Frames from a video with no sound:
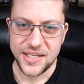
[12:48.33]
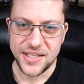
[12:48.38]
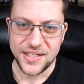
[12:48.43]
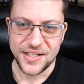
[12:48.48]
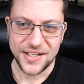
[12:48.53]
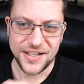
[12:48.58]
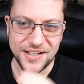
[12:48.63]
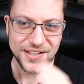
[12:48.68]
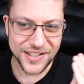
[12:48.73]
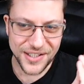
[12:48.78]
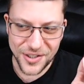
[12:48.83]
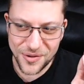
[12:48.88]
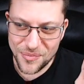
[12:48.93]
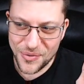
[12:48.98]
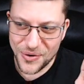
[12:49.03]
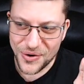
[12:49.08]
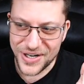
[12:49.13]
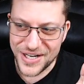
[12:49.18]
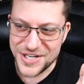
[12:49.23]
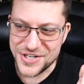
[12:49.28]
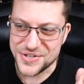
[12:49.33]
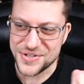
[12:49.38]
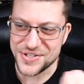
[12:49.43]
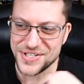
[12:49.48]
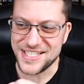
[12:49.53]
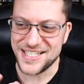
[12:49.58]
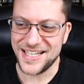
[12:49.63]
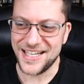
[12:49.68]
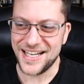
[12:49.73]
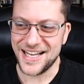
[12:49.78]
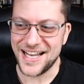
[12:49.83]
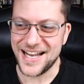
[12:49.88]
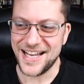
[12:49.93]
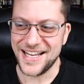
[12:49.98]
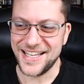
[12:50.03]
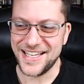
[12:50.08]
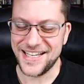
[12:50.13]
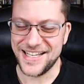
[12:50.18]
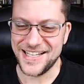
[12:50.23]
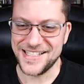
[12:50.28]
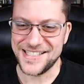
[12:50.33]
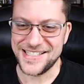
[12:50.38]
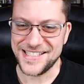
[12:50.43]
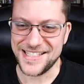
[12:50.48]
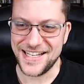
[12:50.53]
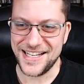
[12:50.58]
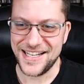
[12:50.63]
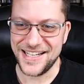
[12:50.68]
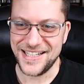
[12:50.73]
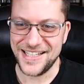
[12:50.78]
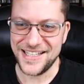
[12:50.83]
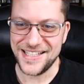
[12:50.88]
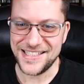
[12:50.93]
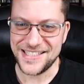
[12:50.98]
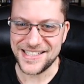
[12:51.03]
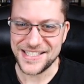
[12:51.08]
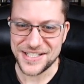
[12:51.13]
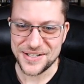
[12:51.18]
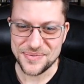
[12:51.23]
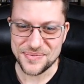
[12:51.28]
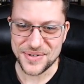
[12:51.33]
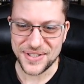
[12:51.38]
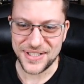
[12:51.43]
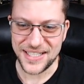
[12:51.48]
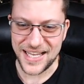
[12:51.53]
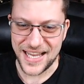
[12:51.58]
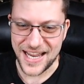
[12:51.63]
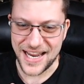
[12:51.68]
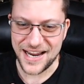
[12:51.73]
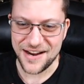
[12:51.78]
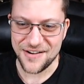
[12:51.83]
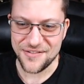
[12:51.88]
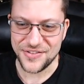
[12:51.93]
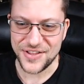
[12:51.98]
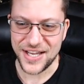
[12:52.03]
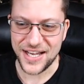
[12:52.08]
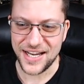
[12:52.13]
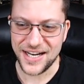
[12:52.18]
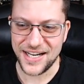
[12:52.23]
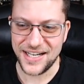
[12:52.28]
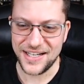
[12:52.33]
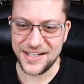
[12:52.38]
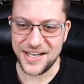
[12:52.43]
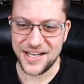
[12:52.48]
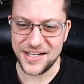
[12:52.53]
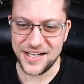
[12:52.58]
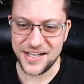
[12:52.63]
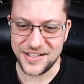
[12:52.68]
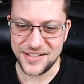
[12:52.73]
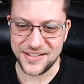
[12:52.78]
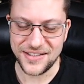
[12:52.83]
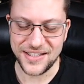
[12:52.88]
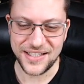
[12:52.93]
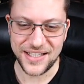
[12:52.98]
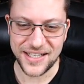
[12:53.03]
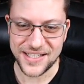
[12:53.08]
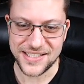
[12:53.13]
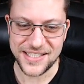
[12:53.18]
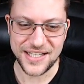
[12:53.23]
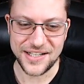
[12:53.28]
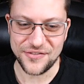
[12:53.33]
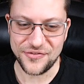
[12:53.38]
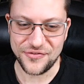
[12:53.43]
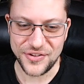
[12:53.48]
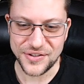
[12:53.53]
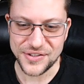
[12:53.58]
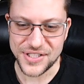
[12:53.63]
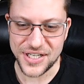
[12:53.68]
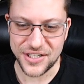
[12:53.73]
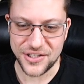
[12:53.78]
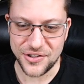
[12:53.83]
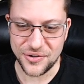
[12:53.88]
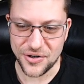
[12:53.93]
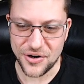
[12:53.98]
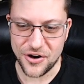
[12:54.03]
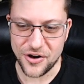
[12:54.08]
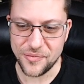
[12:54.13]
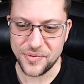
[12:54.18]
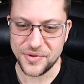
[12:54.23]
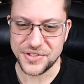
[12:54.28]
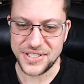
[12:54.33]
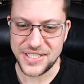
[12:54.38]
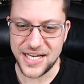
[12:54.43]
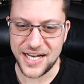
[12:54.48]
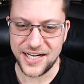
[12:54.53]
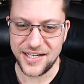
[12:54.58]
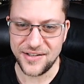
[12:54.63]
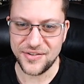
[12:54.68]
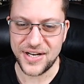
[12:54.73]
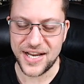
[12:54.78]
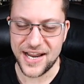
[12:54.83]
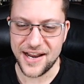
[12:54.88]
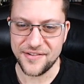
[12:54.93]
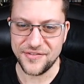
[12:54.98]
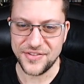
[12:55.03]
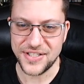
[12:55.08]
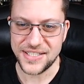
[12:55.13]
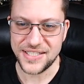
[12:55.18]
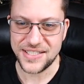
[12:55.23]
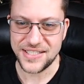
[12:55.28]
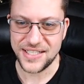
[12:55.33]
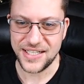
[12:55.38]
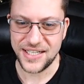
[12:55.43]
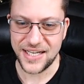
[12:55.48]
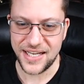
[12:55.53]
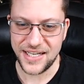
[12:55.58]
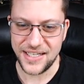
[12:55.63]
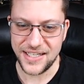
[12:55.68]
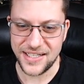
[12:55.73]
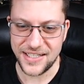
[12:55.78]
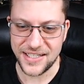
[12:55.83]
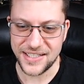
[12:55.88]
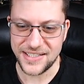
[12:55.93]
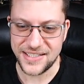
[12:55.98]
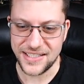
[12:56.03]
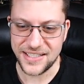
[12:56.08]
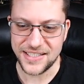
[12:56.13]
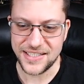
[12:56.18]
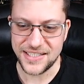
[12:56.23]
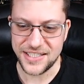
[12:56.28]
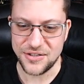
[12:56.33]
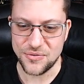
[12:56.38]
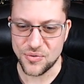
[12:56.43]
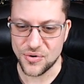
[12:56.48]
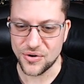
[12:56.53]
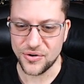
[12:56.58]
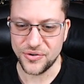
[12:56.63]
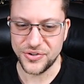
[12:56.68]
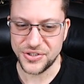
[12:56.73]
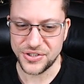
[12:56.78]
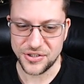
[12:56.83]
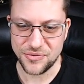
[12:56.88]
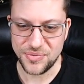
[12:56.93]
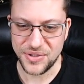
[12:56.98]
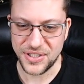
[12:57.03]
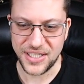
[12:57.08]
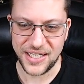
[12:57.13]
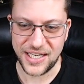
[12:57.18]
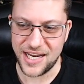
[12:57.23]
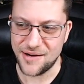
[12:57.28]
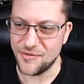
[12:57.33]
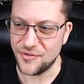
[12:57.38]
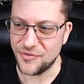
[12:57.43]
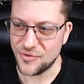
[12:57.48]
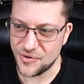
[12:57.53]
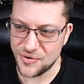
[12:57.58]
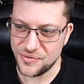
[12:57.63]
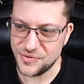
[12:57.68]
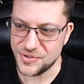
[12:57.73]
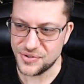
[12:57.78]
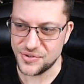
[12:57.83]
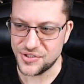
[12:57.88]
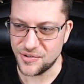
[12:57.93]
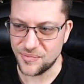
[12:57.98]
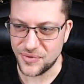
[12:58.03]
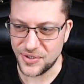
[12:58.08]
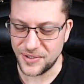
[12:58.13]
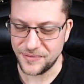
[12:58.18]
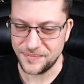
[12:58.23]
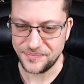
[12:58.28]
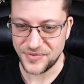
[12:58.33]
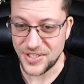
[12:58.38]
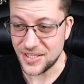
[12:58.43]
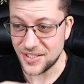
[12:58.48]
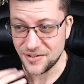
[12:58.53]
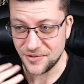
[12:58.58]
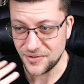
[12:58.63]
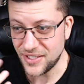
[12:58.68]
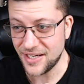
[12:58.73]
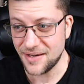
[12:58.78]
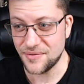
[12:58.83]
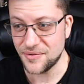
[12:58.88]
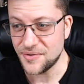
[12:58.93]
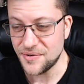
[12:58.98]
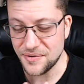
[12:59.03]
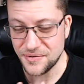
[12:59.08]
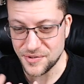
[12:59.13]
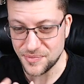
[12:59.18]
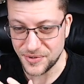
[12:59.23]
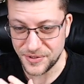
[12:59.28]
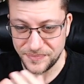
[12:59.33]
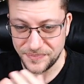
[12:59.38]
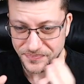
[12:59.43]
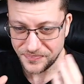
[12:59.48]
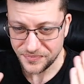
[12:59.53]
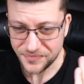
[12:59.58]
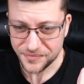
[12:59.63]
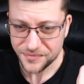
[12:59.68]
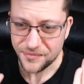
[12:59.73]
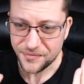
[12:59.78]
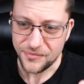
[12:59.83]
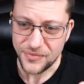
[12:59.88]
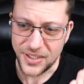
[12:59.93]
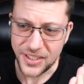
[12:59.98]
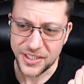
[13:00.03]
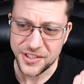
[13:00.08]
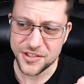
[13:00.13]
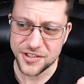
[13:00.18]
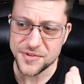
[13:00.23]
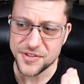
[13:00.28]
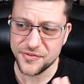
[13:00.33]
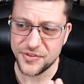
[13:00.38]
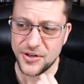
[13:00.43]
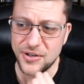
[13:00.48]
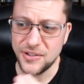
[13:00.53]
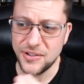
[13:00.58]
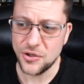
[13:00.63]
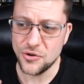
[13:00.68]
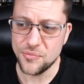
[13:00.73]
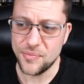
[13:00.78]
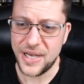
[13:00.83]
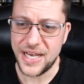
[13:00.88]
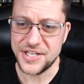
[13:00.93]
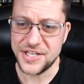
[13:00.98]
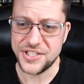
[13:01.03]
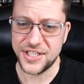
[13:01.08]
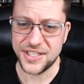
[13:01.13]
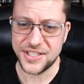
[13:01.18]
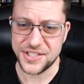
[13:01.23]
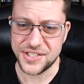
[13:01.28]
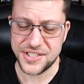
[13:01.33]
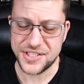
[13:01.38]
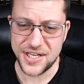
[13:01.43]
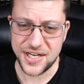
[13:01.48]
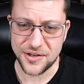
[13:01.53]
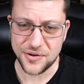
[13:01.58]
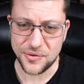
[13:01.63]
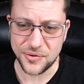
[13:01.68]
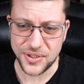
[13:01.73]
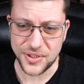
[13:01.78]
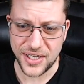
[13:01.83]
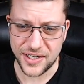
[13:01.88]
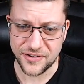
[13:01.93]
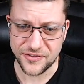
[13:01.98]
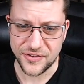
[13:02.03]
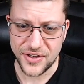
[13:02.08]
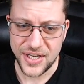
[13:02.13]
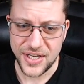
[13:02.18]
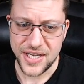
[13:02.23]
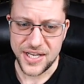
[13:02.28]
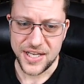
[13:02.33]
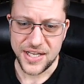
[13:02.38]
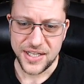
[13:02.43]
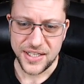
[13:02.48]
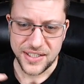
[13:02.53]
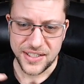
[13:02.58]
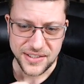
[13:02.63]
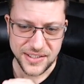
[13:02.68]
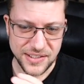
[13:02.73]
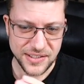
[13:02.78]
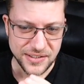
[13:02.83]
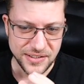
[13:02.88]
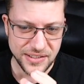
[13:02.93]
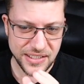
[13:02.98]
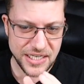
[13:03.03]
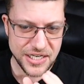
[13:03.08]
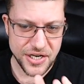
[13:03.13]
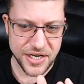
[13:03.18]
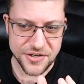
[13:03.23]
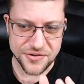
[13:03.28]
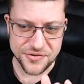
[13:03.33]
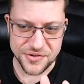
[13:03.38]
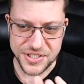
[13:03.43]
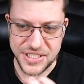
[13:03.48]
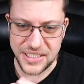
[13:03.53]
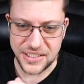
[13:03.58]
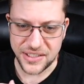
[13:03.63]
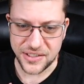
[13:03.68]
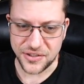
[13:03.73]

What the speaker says: a little more interesting, I guess. And it doesn't really have that. And and like I said, it feels like you could almost not even have this in a D&D world. This could be like Game of Thrones or something. Not that I don't like Game of Thrones, but in terms of very low magic and just not a whole lot of interesting little